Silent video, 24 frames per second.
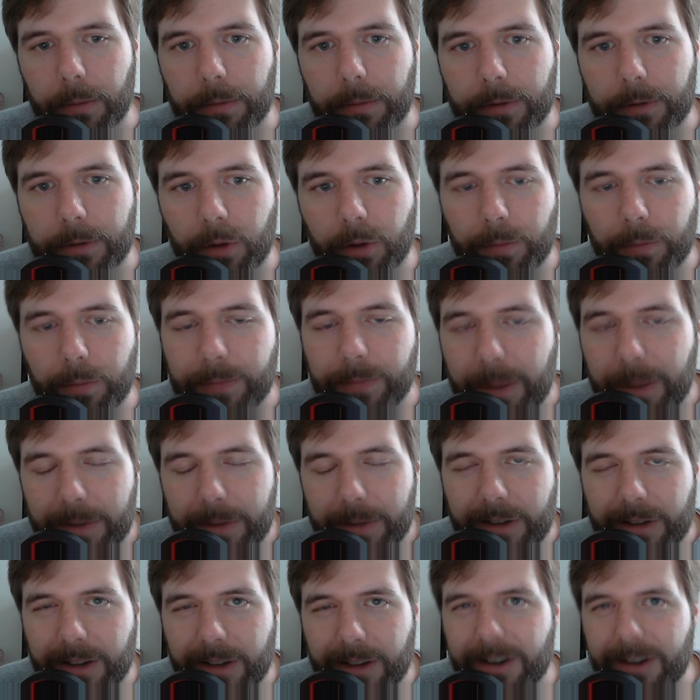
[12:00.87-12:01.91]
So that
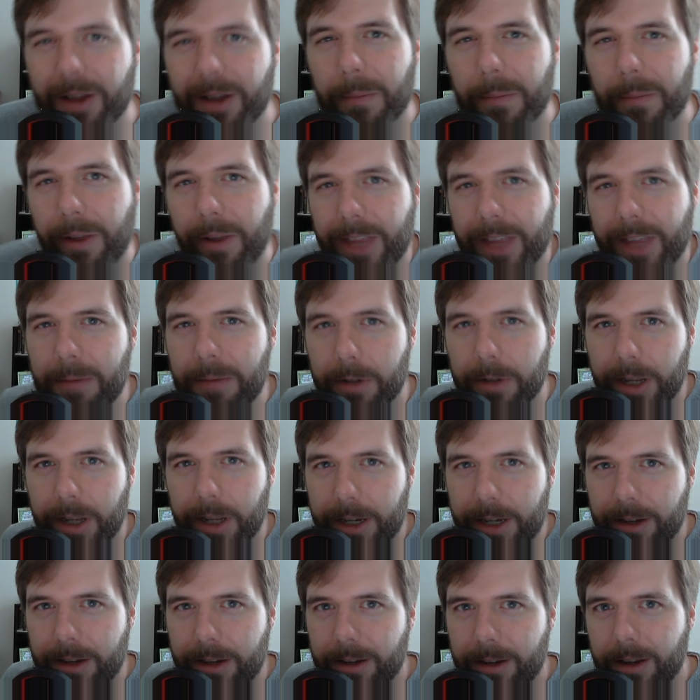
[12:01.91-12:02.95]
being said, play the game you
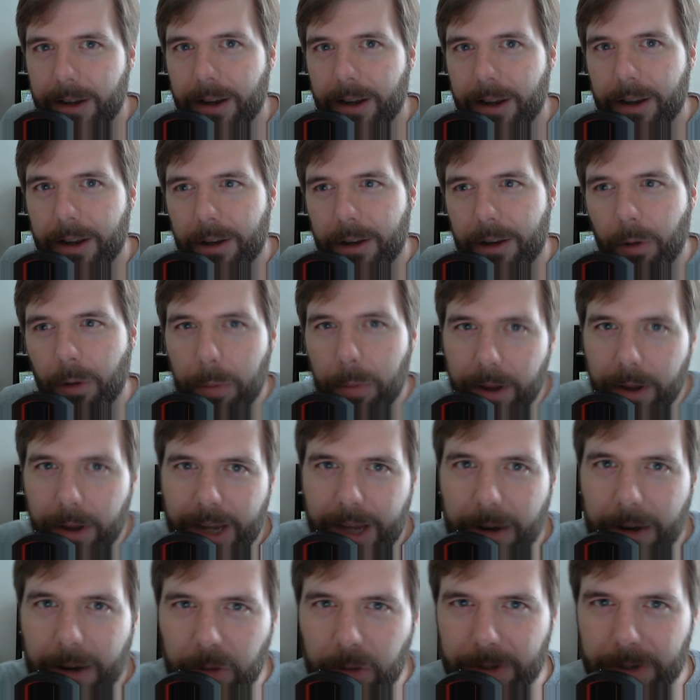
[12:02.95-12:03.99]
like. Don't play a
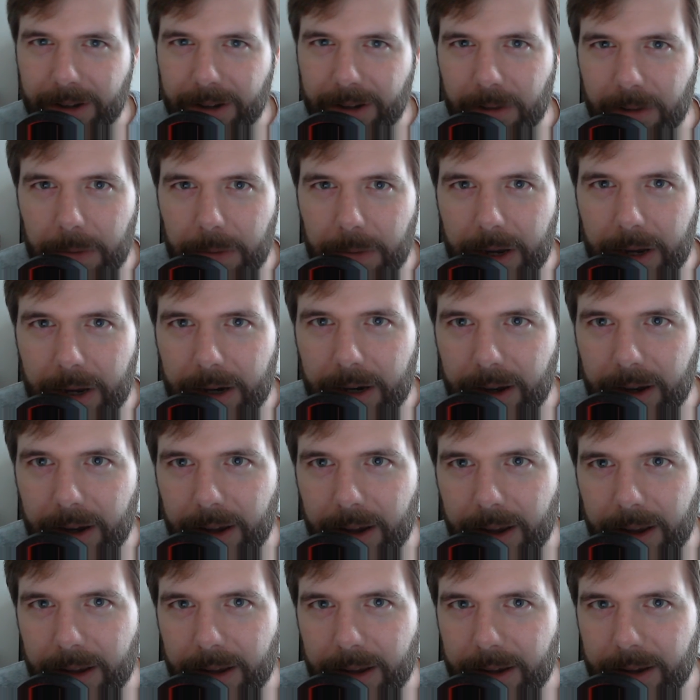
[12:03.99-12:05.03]
game just because it's big.
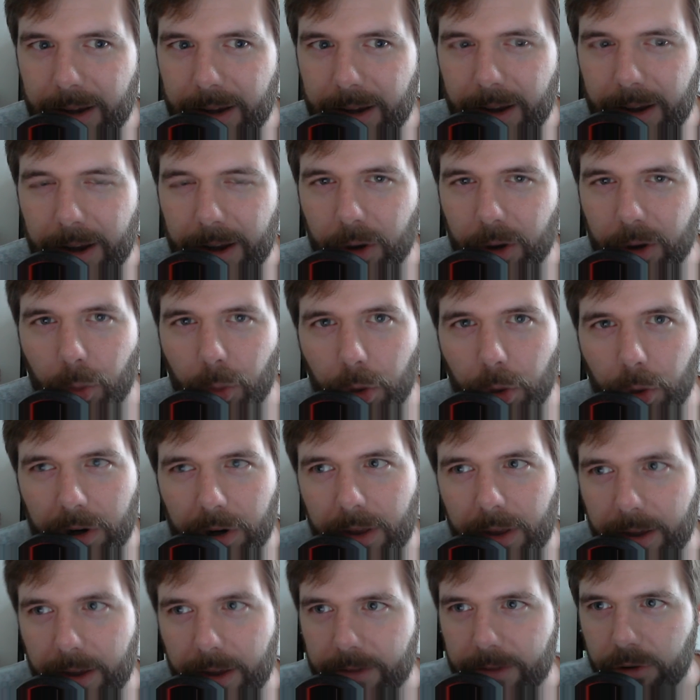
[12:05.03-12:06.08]
And don't
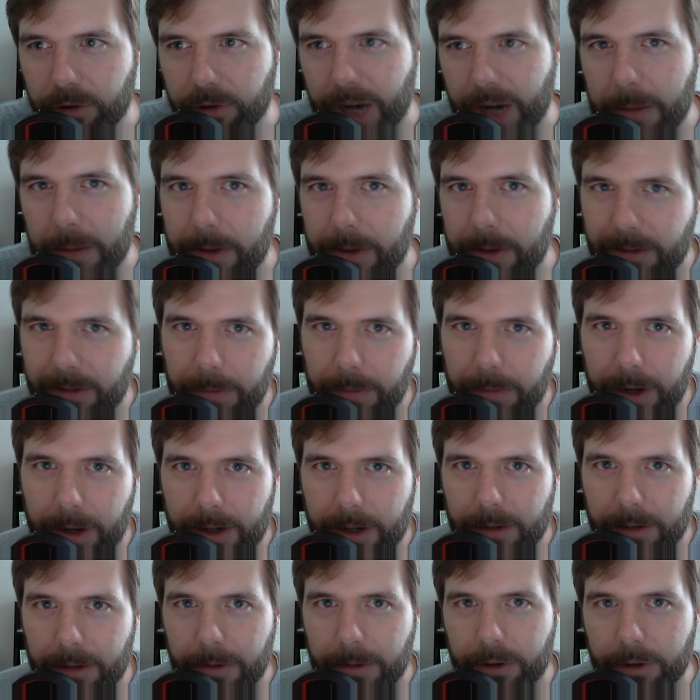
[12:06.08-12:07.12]
worry that if your game isn't
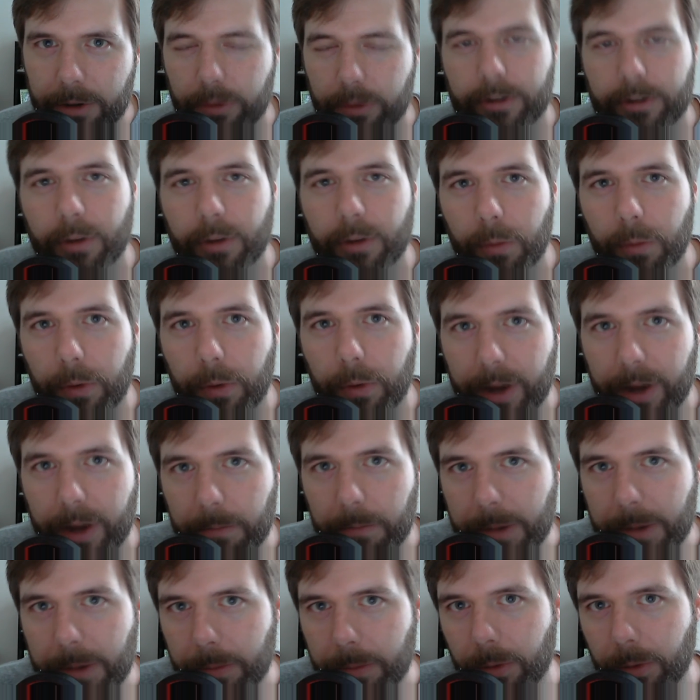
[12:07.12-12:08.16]
big, because you still will
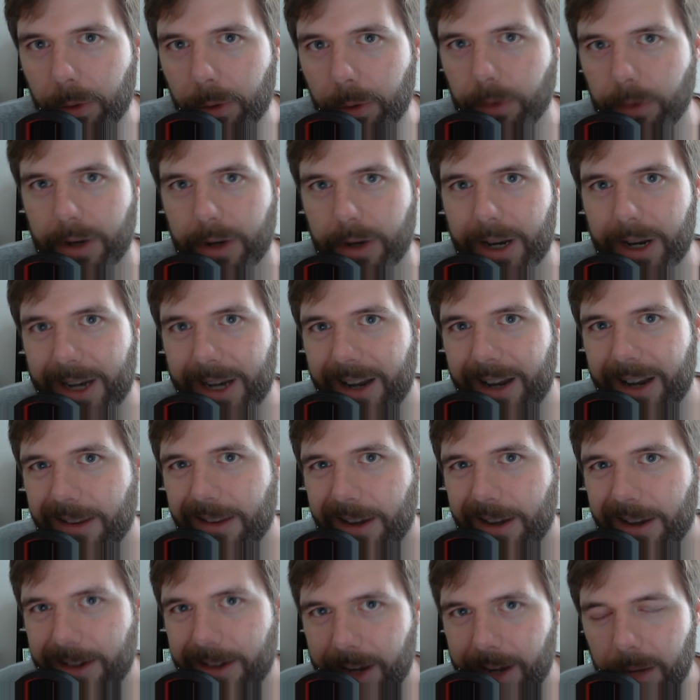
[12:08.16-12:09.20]
get people who are dedicated to
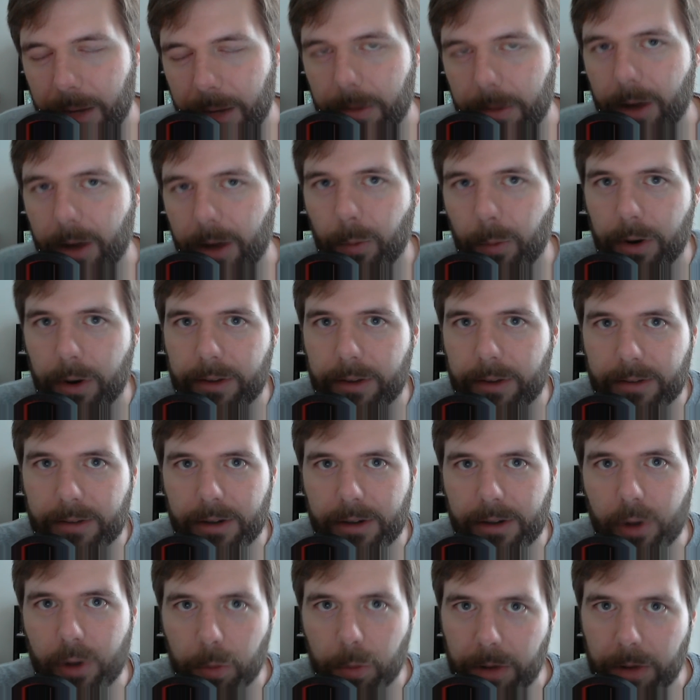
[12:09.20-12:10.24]
that game and want to see
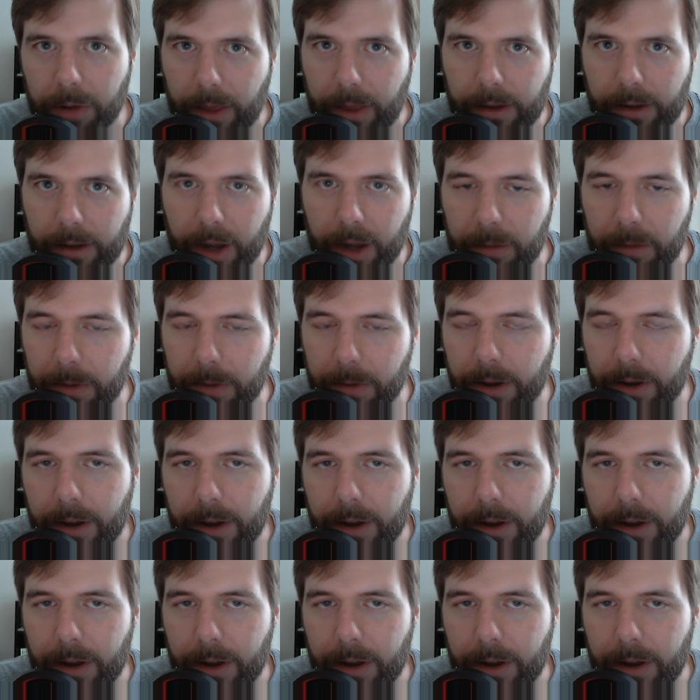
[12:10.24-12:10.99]
you play the game.